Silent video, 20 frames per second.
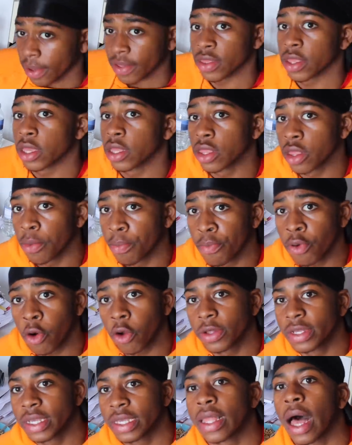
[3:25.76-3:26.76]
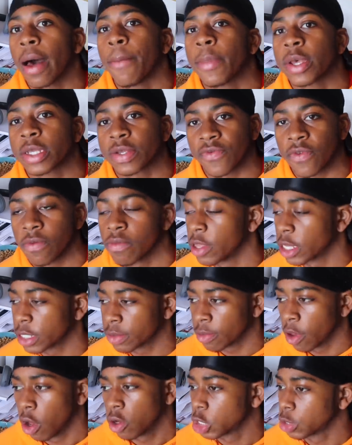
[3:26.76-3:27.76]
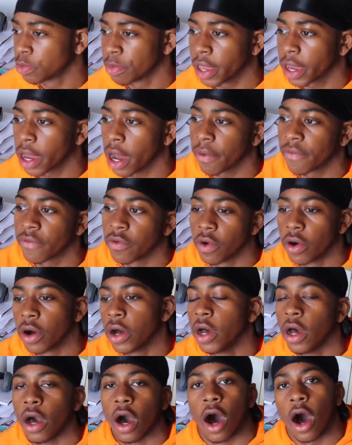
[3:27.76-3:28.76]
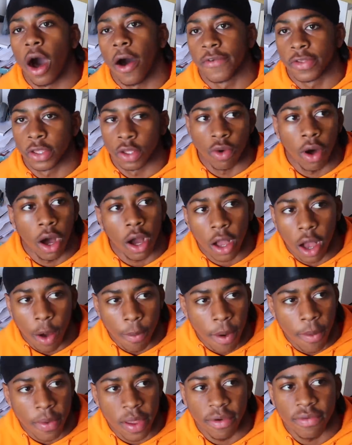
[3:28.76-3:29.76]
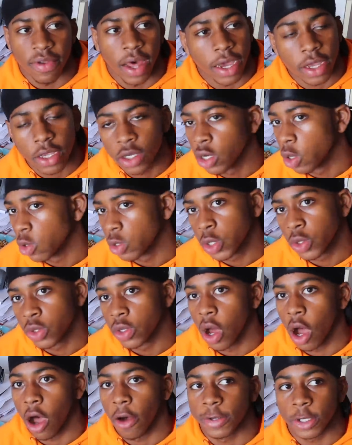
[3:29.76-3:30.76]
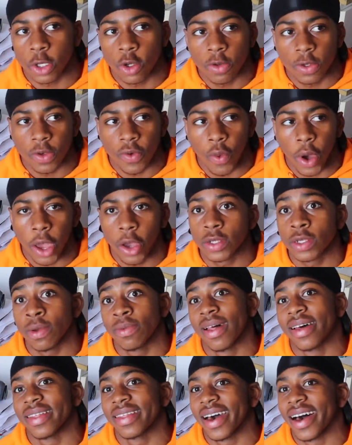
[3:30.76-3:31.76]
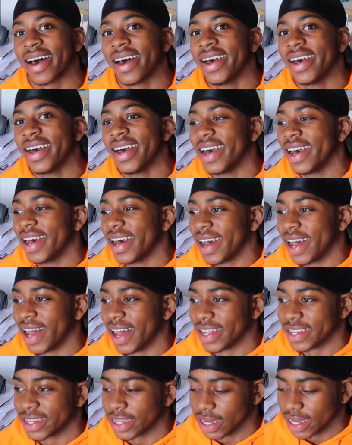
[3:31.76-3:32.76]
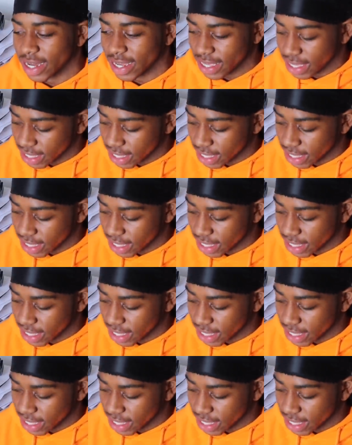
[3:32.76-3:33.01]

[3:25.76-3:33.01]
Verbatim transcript: And then the protein that I'm missing from this meal, I'll just make up for after the workout. Probably have like, you know, two and a half scoops of whey or something like that. And uh,